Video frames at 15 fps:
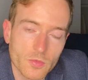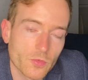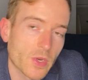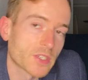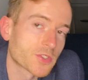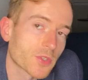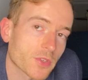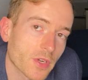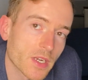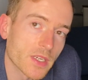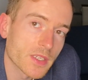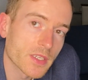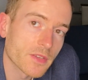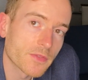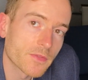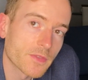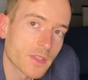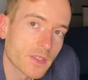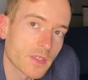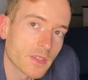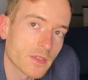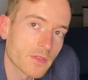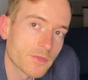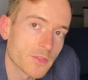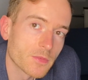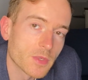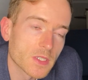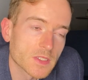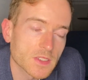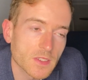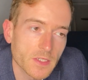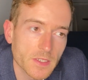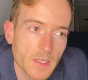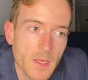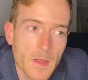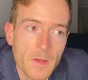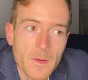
retrograding in a, in a few months, like